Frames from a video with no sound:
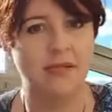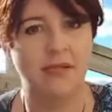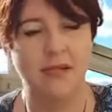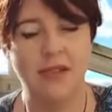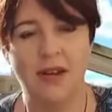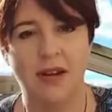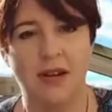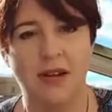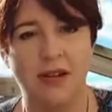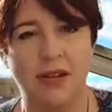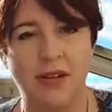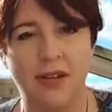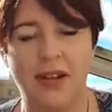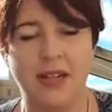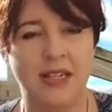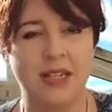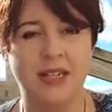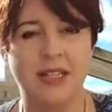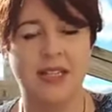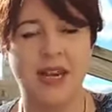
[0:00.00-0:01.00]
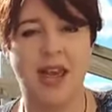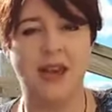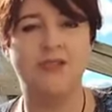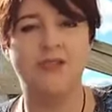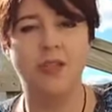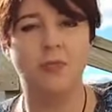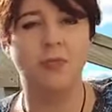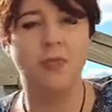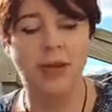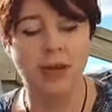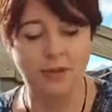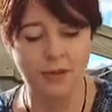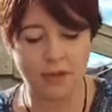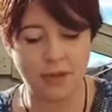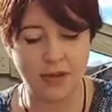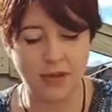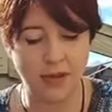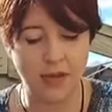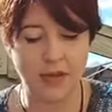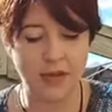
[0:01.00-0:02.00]
you know, it doesn't have to be
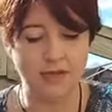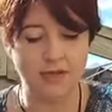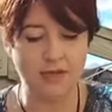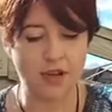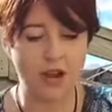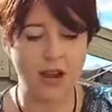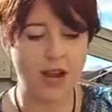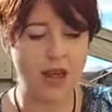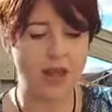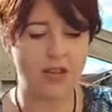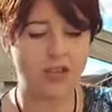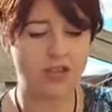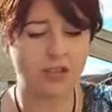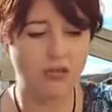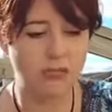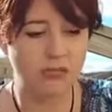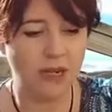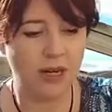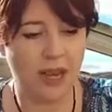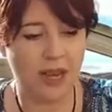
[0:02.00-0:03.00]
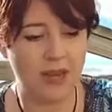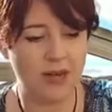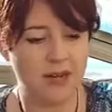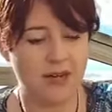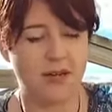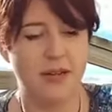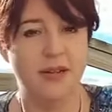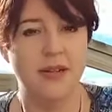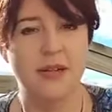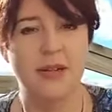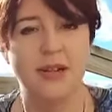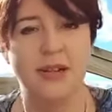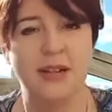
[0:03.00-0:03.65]
financial related.